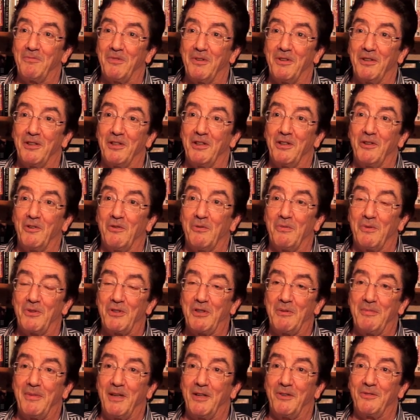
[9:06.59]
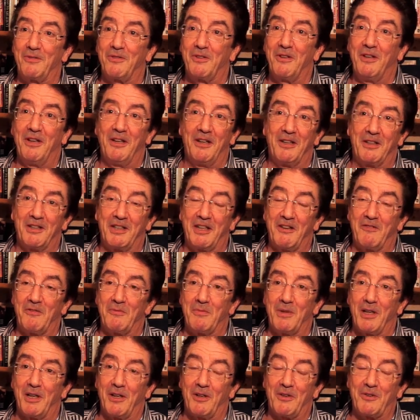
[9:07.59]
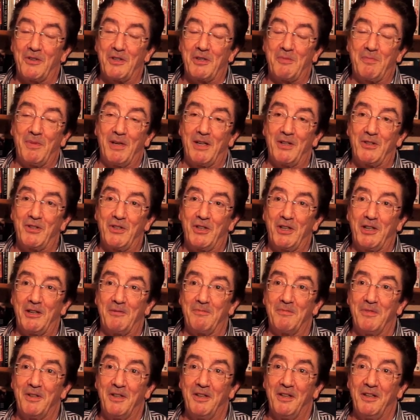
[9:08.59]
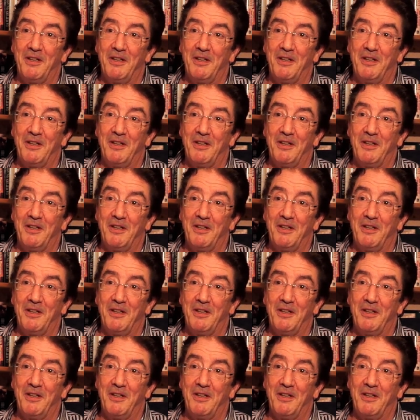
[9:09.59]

an enormous amount and giving me a lot of spare time.